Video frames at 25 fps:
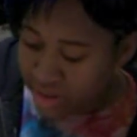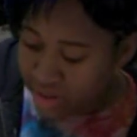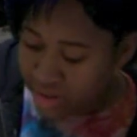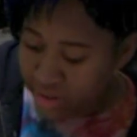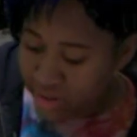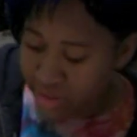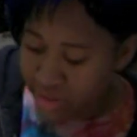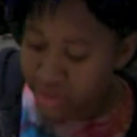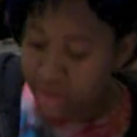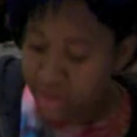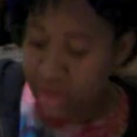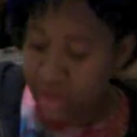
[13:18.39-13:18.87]

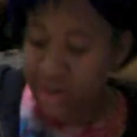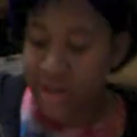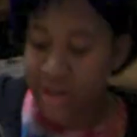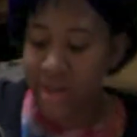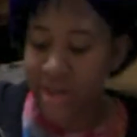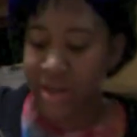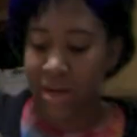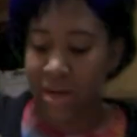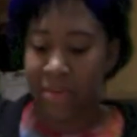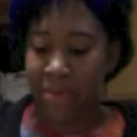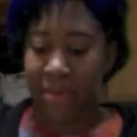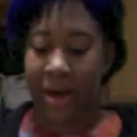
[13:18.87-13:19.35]
So it's going to
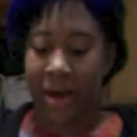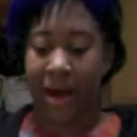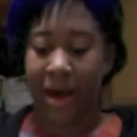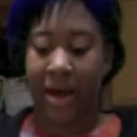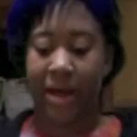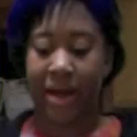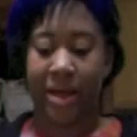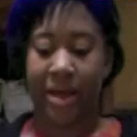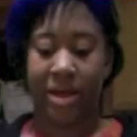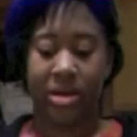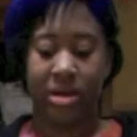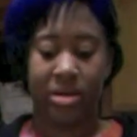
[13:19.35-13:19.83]
sit up
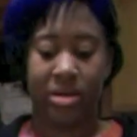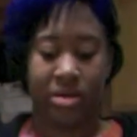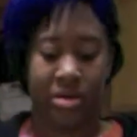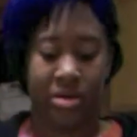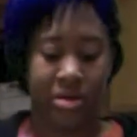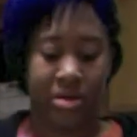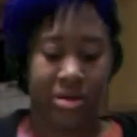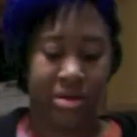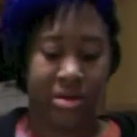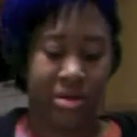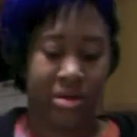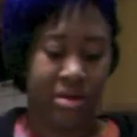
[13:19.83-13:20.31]
high.
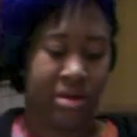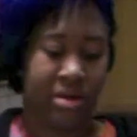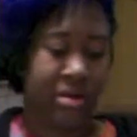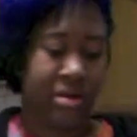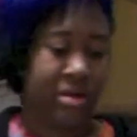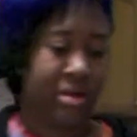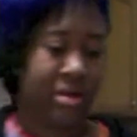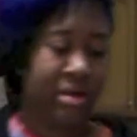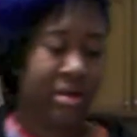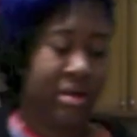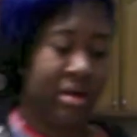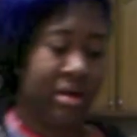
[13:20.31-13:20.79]

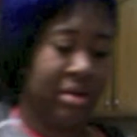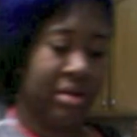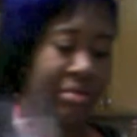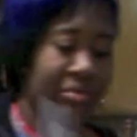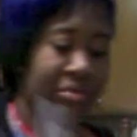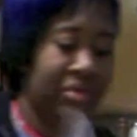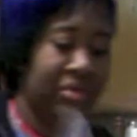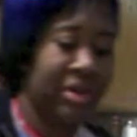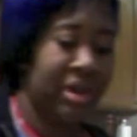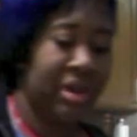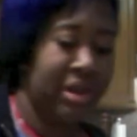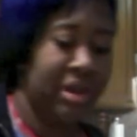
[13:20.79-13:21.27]

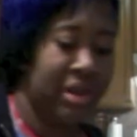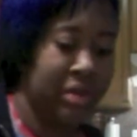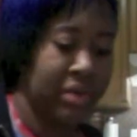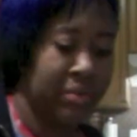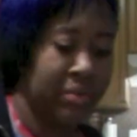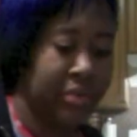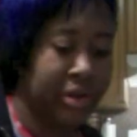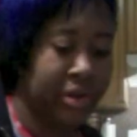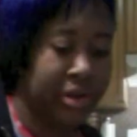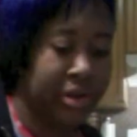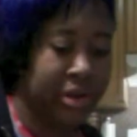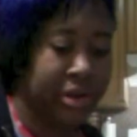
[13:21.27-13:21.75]
Then you
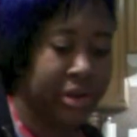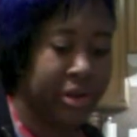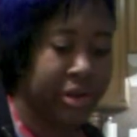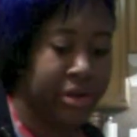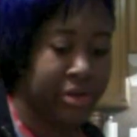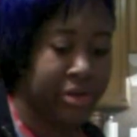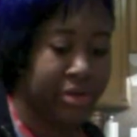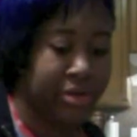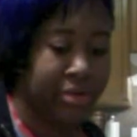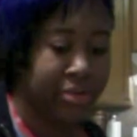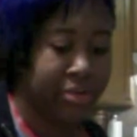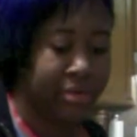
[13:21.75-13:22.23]
want
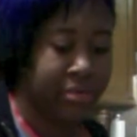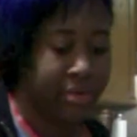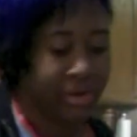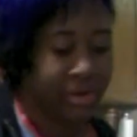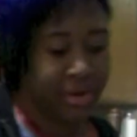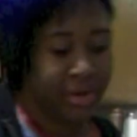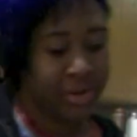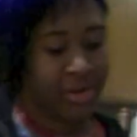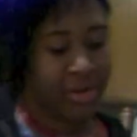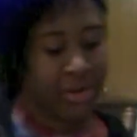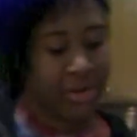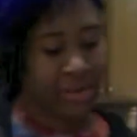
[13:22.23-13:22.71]
to
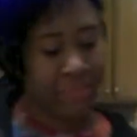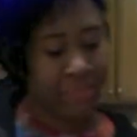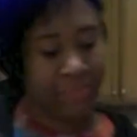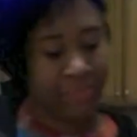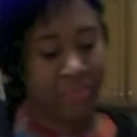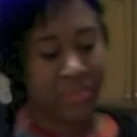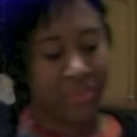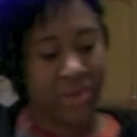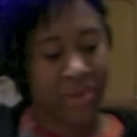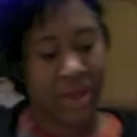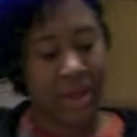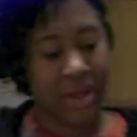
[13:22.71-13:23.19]

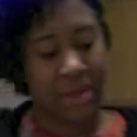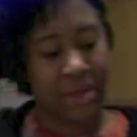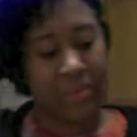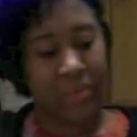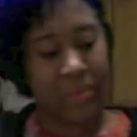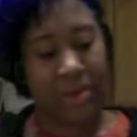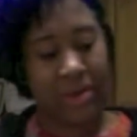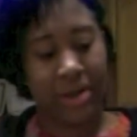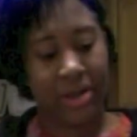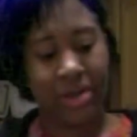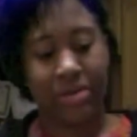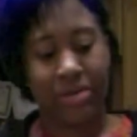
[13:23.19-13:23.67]
take
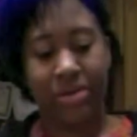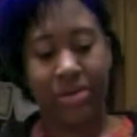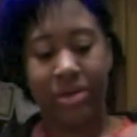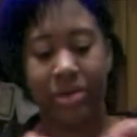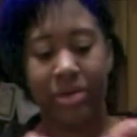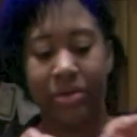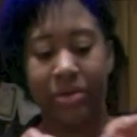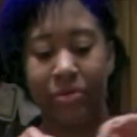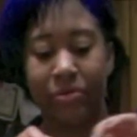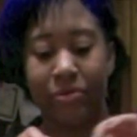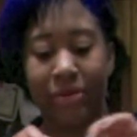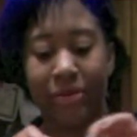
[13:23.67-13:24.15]
one of your
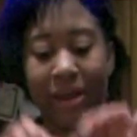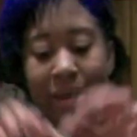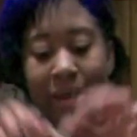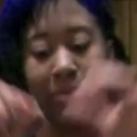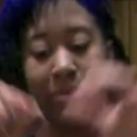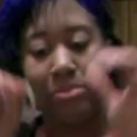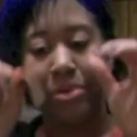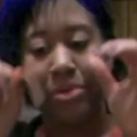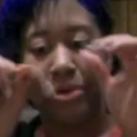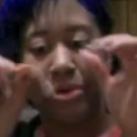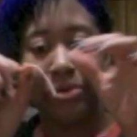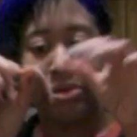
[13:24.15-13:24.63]
little
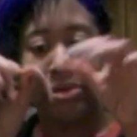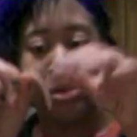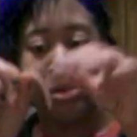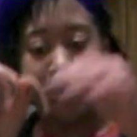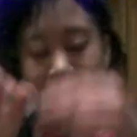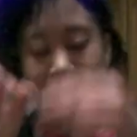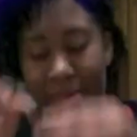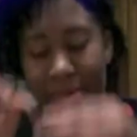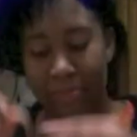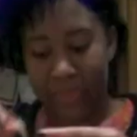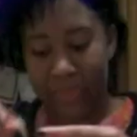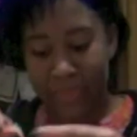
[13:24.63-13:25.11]
rainbow
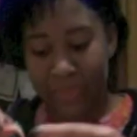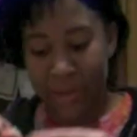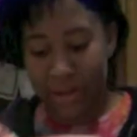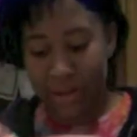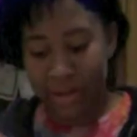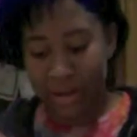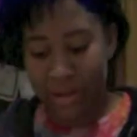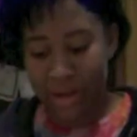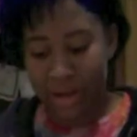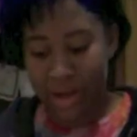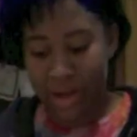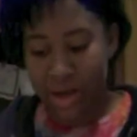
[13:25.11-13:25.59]

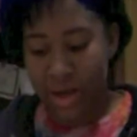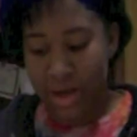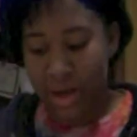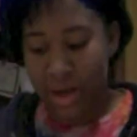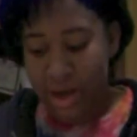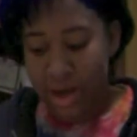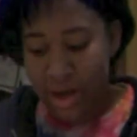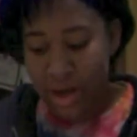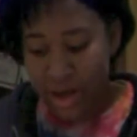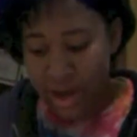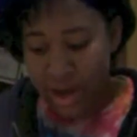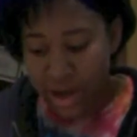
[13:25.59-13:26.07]
strips
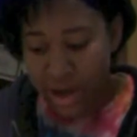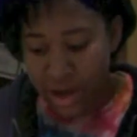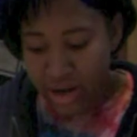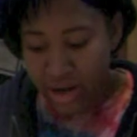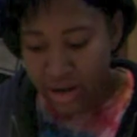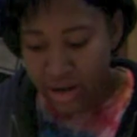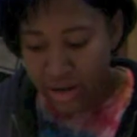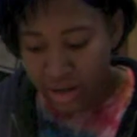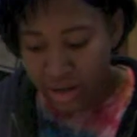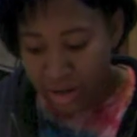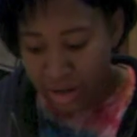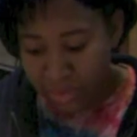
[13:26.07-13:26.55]
and
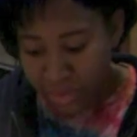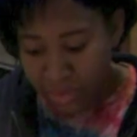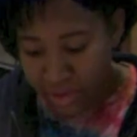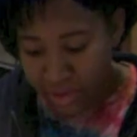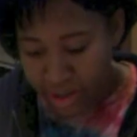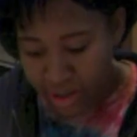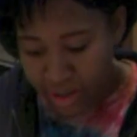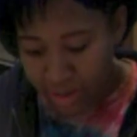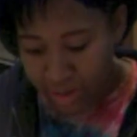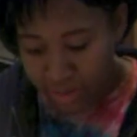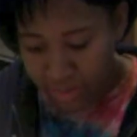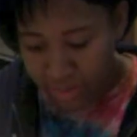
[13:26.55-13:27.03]
you're going to
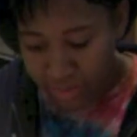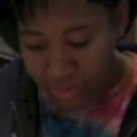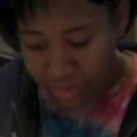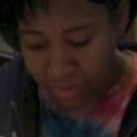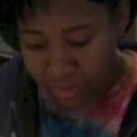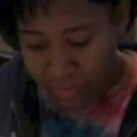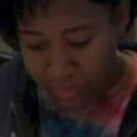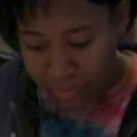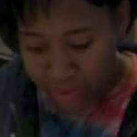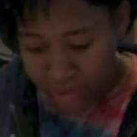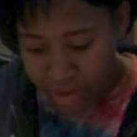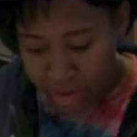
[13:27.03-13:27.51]
put it
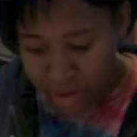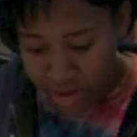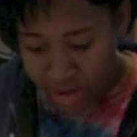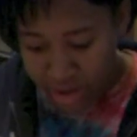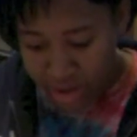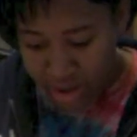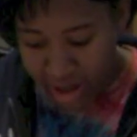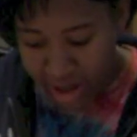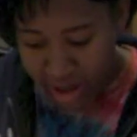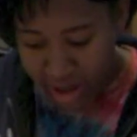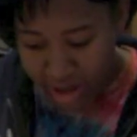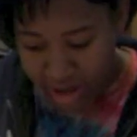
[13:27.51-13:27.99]
on one
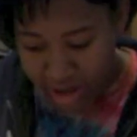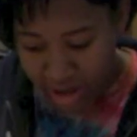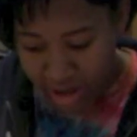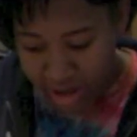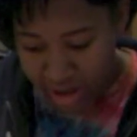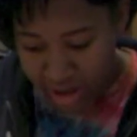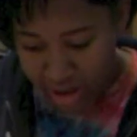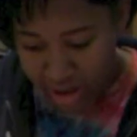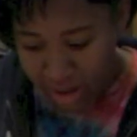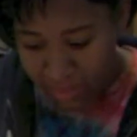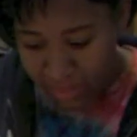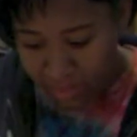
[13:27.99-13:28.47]
side of
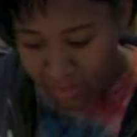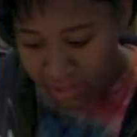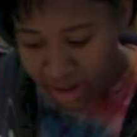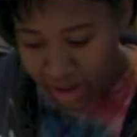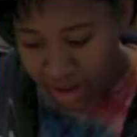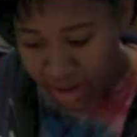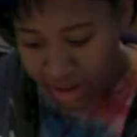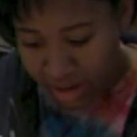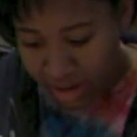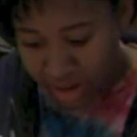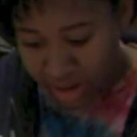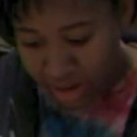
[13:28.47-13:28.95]
the
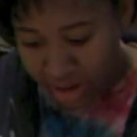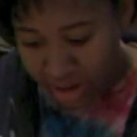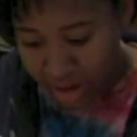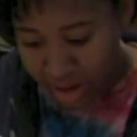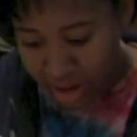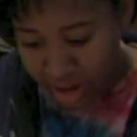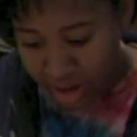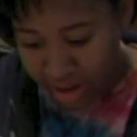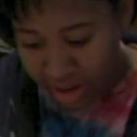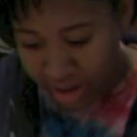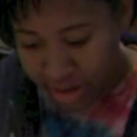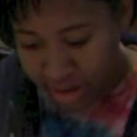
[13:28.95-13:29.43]
cupcake like
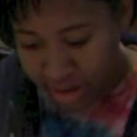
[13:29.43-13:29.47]
this.